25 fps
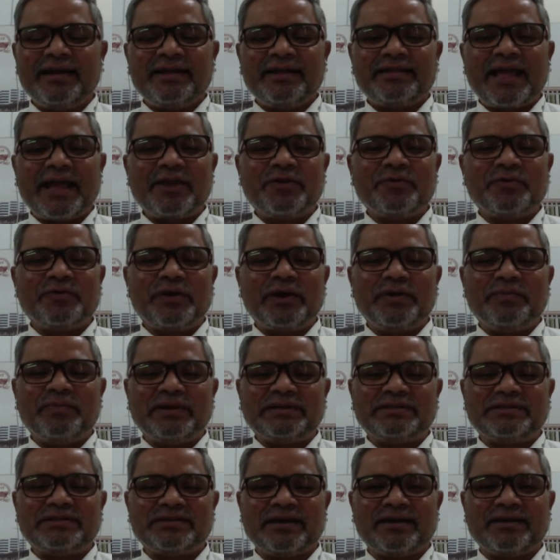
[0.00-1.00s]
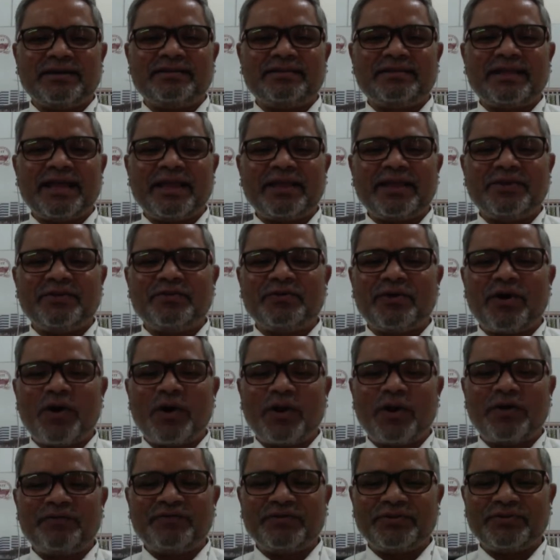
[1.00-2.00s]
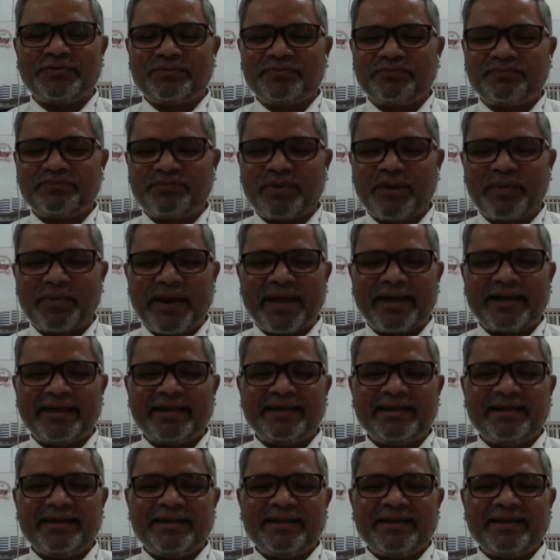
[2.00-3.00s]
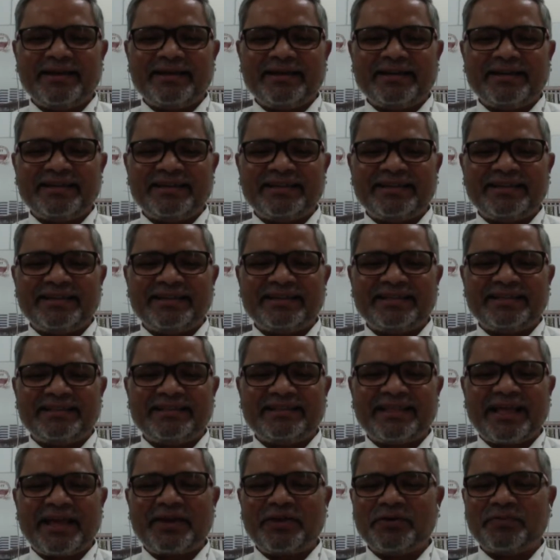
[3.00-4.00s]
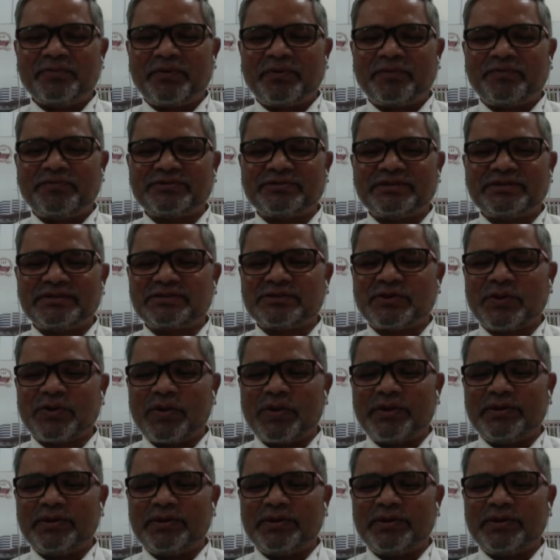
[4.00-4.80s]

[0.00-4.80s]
Thank you very much, sir. Thank you, all of you. Bye-bye. Thank you, Professor Saul.